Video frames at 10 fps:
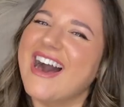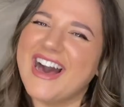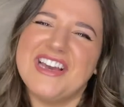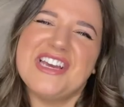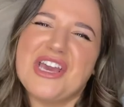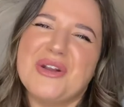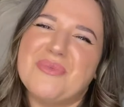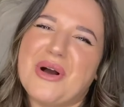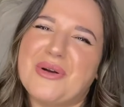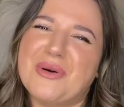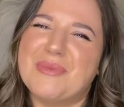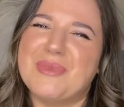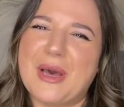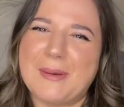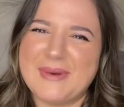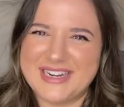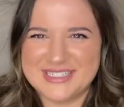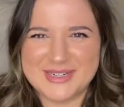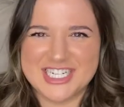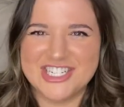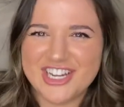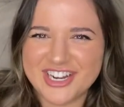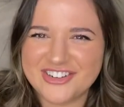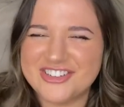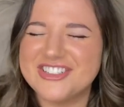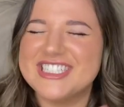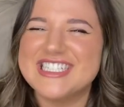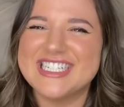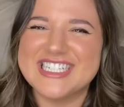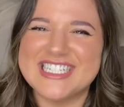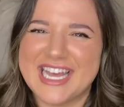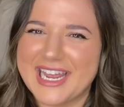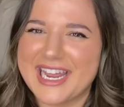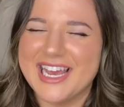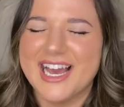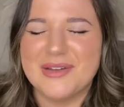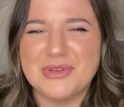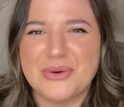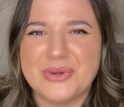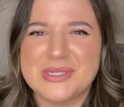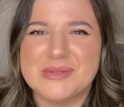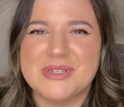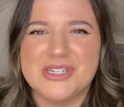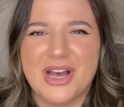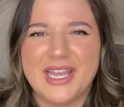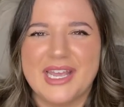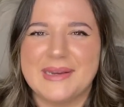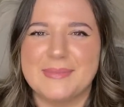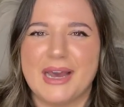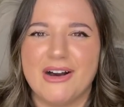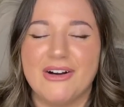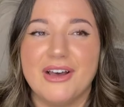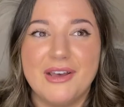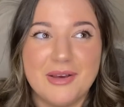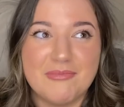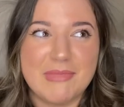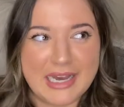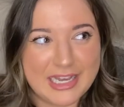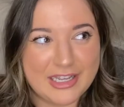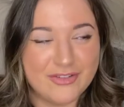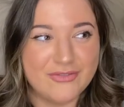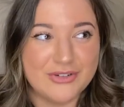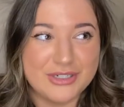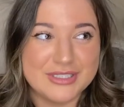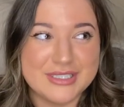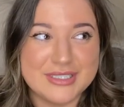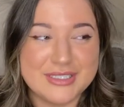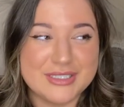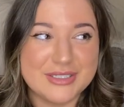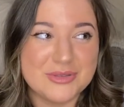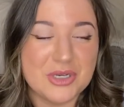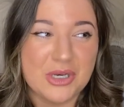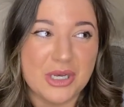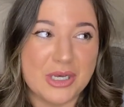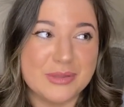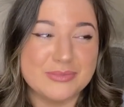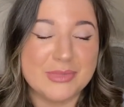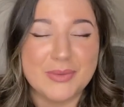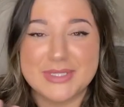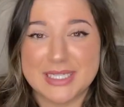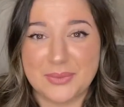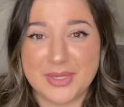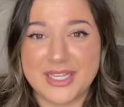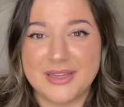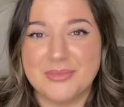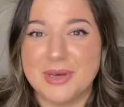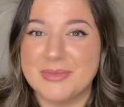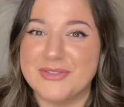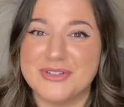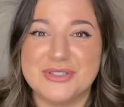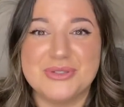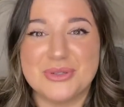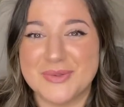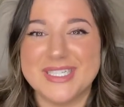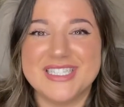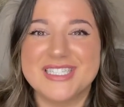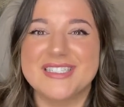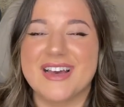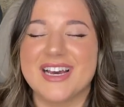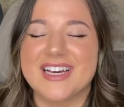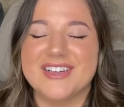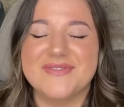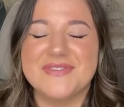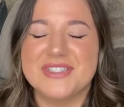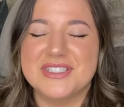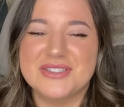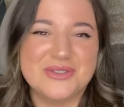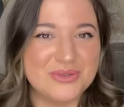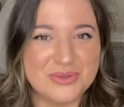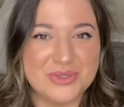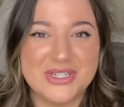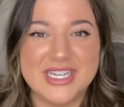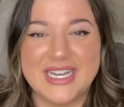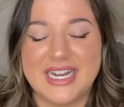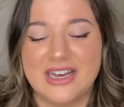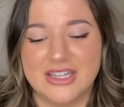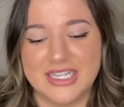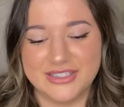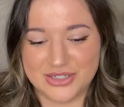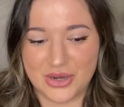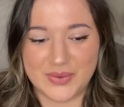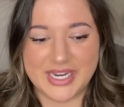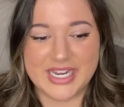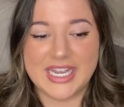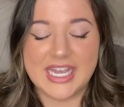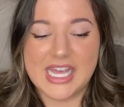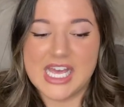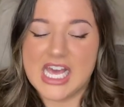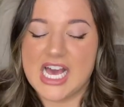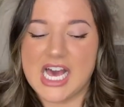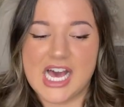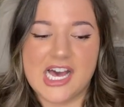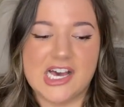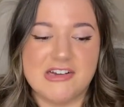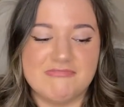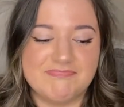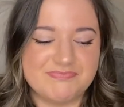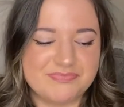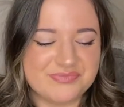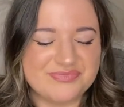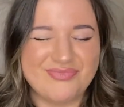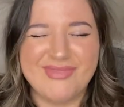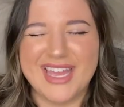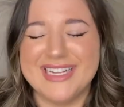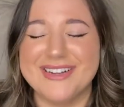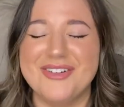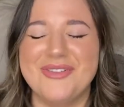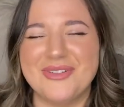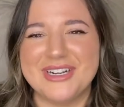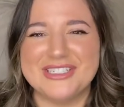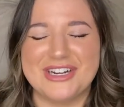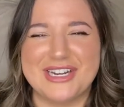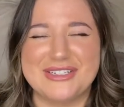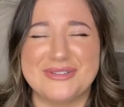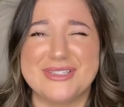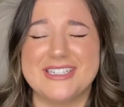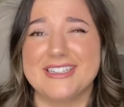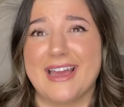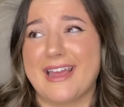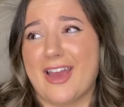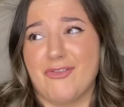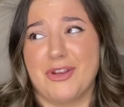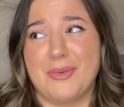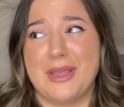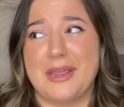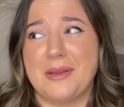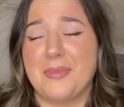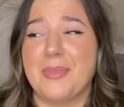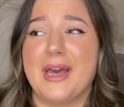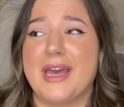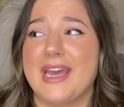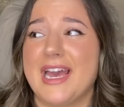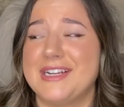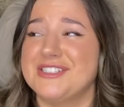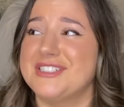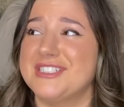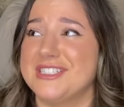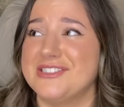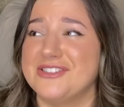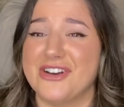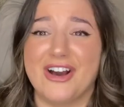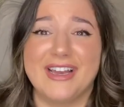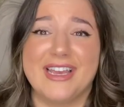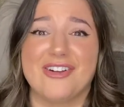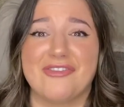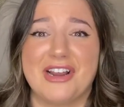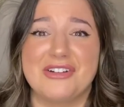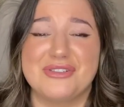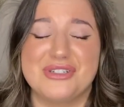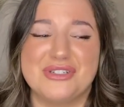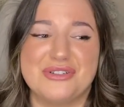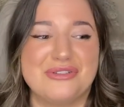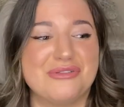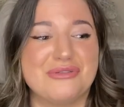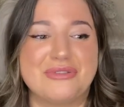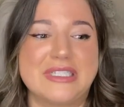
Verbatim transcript: Hi and welcome back to my channel. Today I'm going to be talking about my first, um, I would say week, but my first two weeks of school and how that's going. Um, I didn't want to try and do this like every week, but I just did not get around to